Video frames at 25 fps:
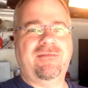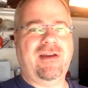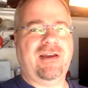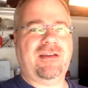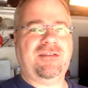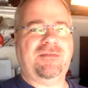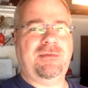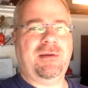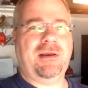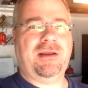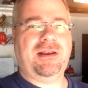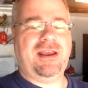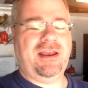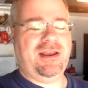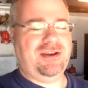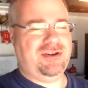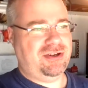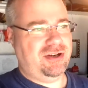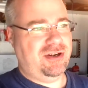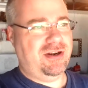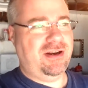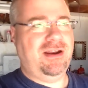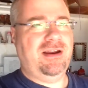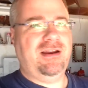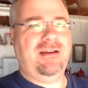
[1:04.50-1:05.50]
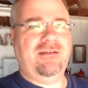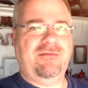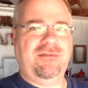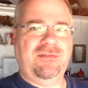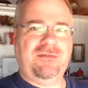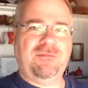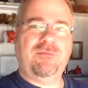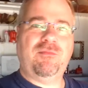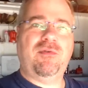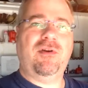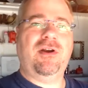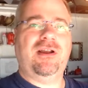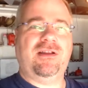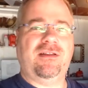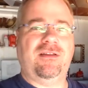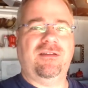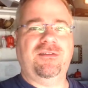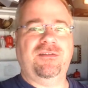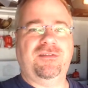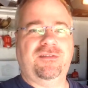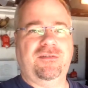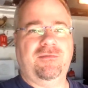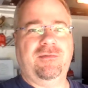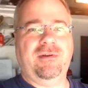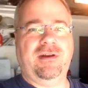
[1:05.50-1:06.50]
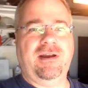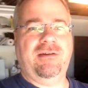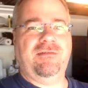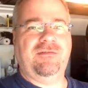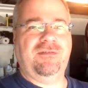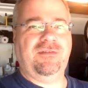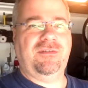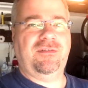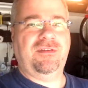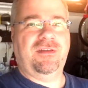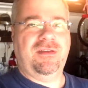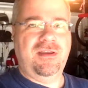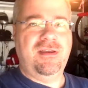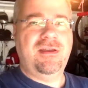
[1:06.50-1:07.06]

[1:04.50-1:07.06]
expectation, and it was pretty close to what I was